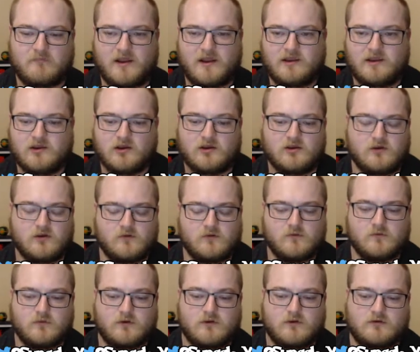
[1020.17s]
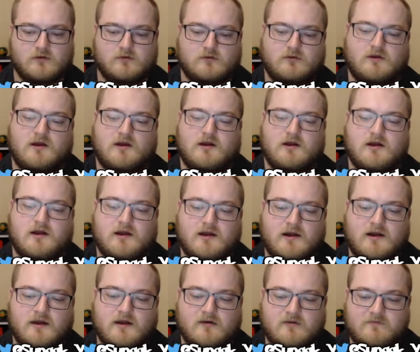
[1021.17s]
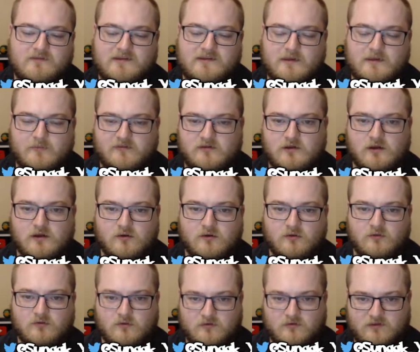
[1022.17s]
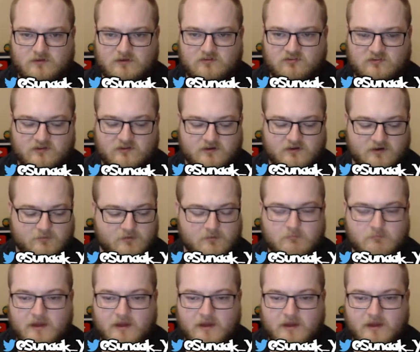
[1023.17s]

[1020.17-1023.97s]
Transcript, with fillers: Biker Goon. I don't know if his name is Goon or they just literally put